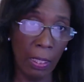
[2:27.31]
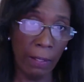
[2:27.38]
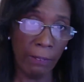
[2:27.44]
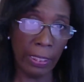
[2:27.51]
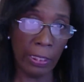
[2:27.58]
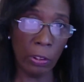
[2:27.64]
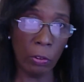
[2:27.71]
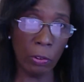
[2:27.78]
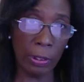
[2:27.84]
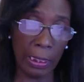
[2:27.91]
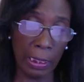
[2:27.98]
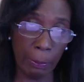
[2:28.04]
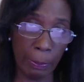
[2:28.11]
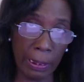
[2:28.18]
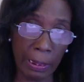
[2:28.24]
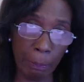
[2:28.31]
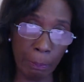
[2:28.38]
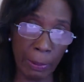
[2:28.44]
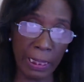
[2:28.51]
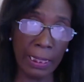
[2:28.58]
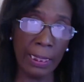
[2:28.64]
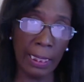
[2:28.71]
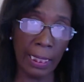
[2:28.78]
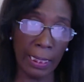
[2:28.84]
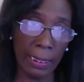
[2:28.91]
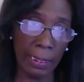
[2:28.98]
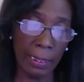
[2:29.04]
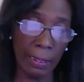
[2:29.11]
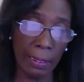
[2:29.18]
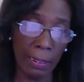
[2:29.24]
then you're said to be
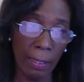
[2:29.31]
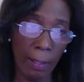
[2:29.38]
debilitated,